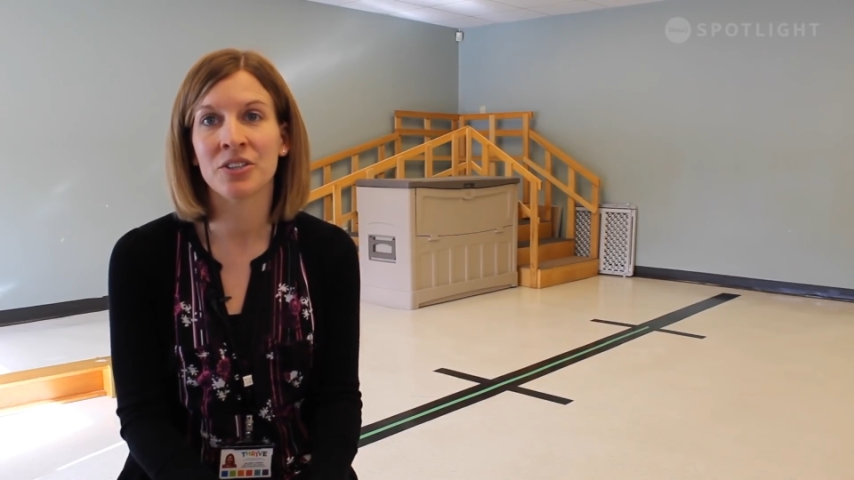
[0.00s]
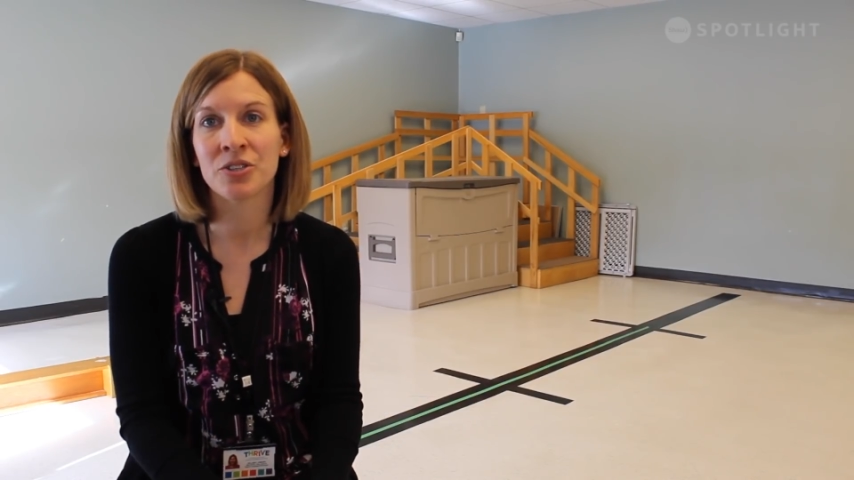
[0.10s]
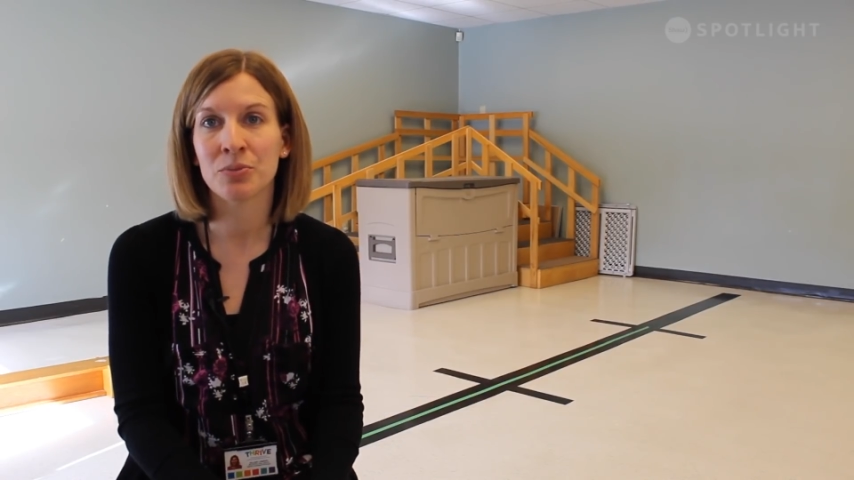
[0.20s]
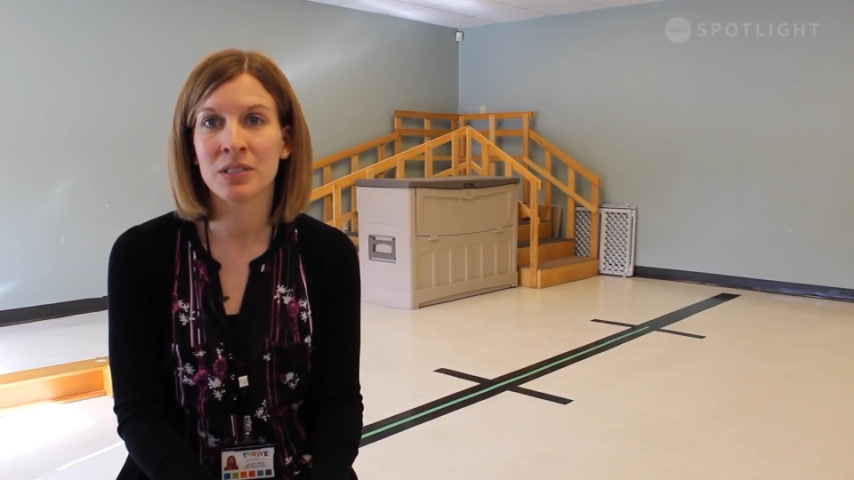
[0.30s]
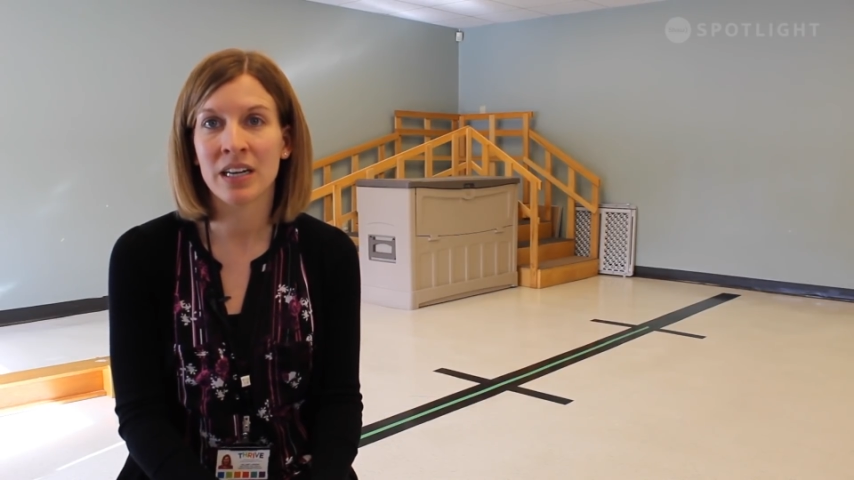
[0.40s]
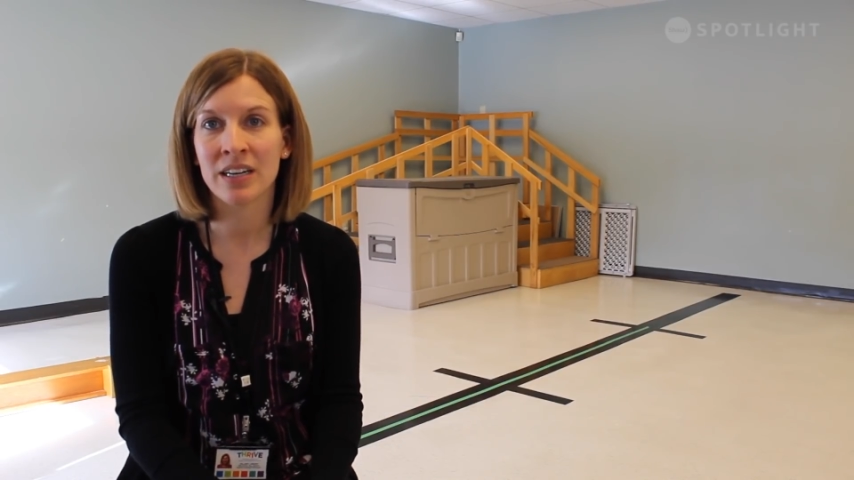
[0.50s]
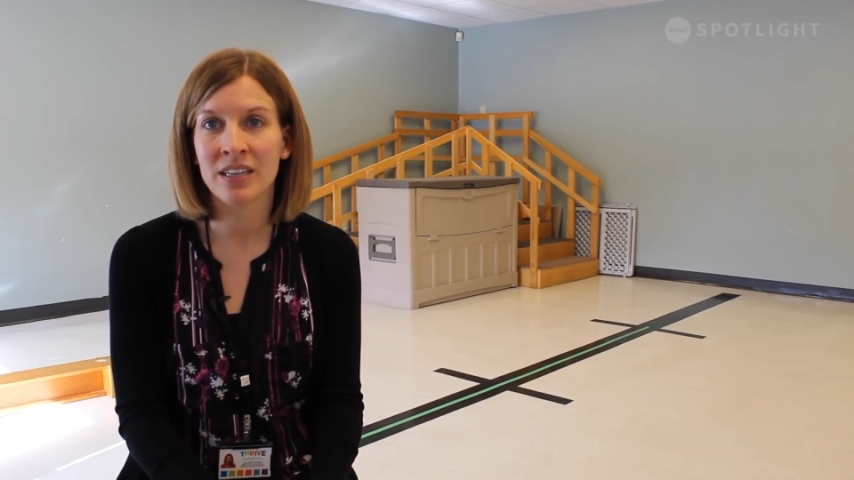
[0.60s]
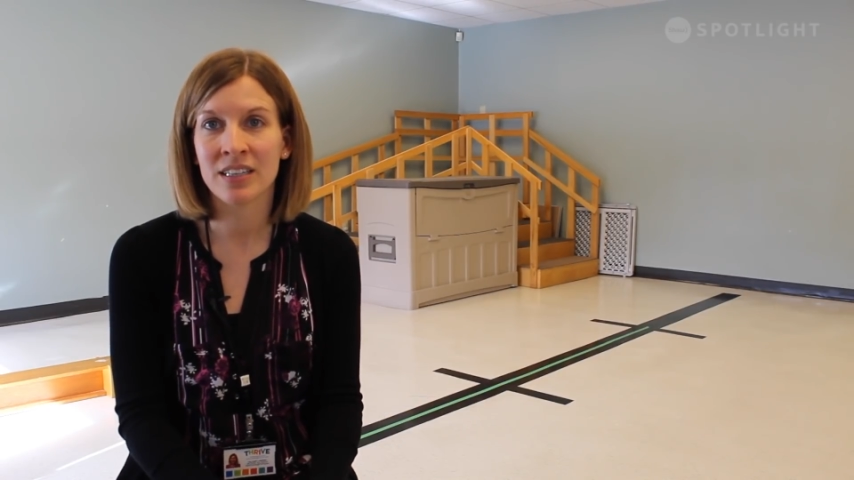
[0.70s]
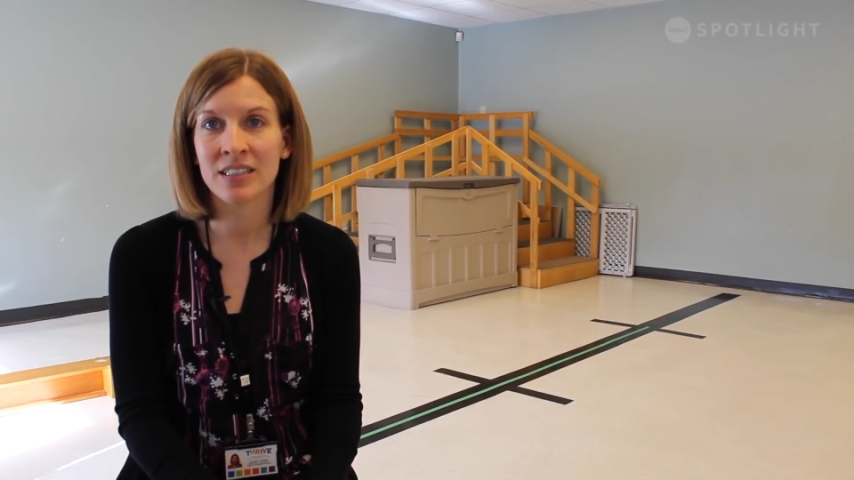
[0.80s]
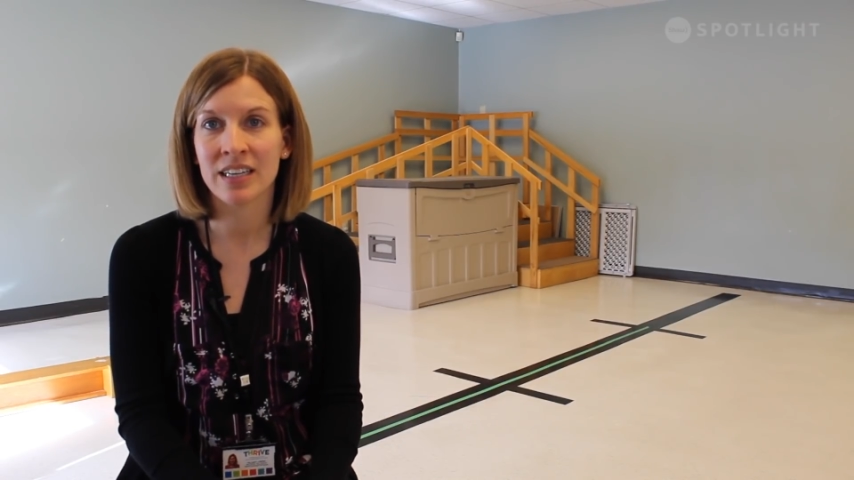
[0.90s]
the group
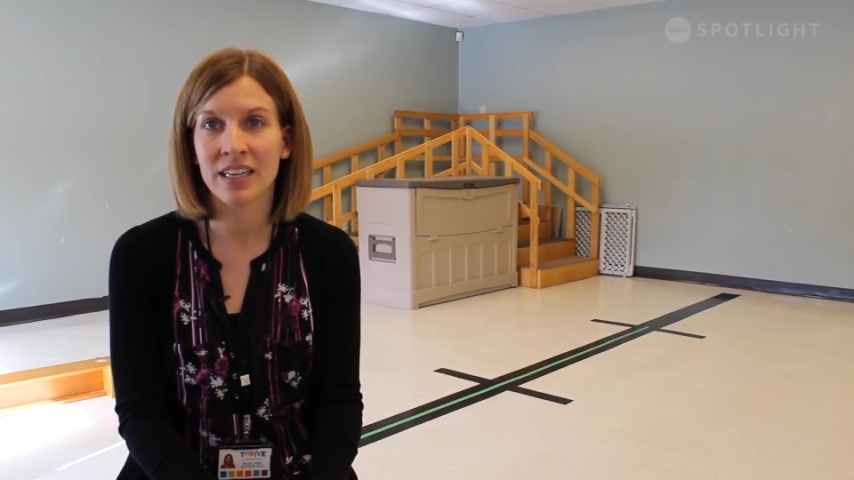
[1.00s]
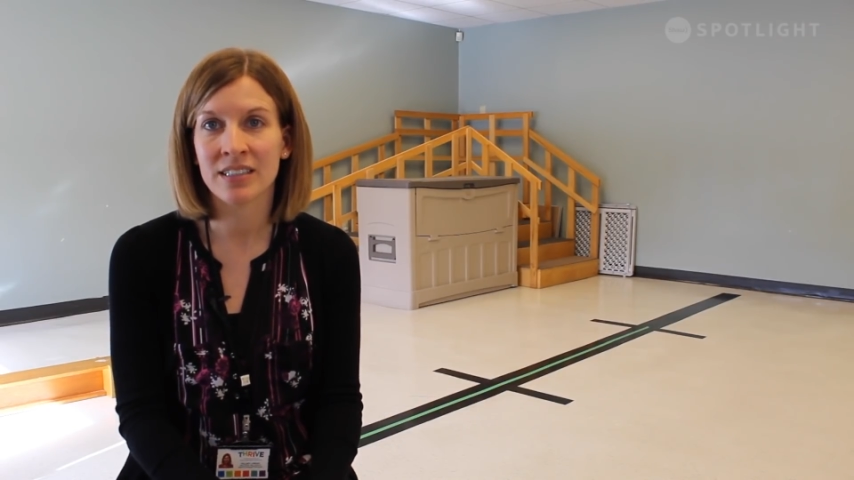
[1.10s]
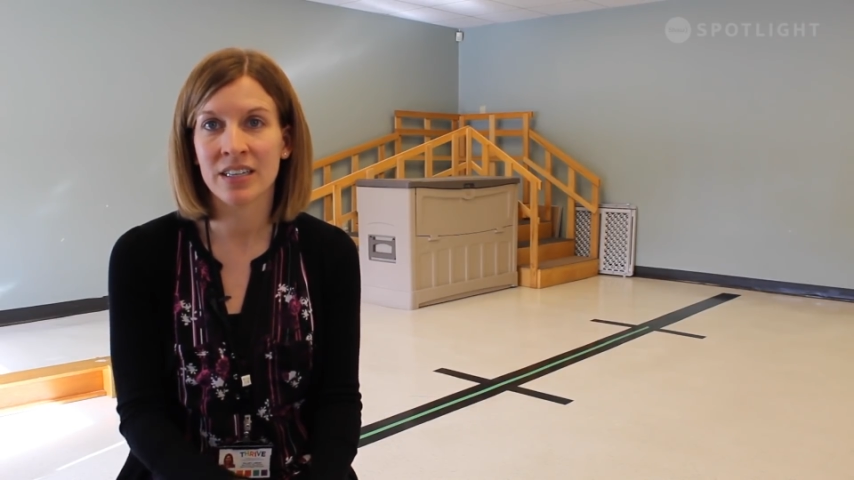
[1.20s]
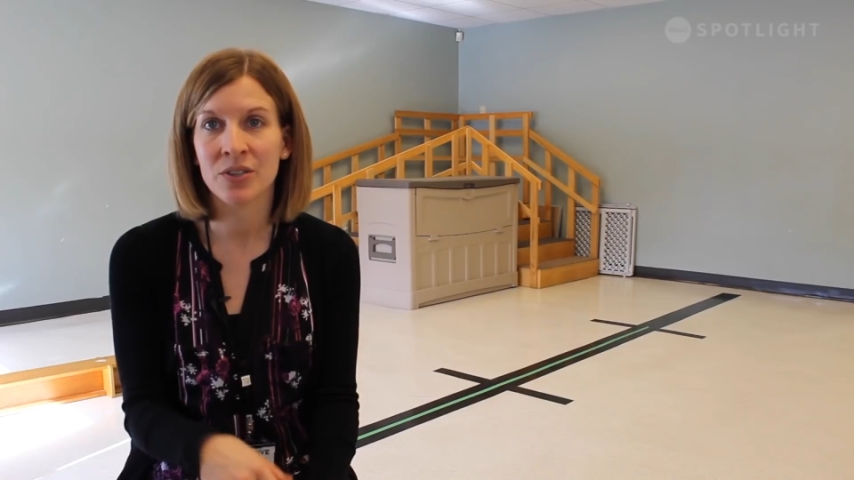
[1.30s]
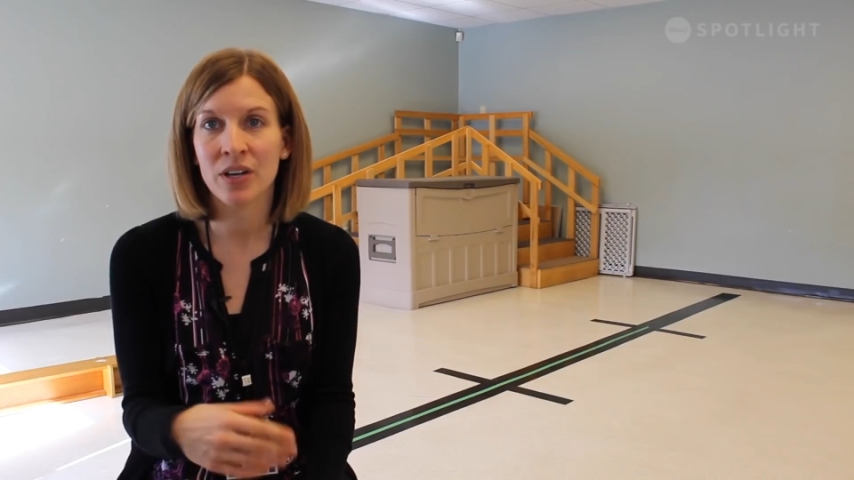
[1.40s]
setting because, like I said,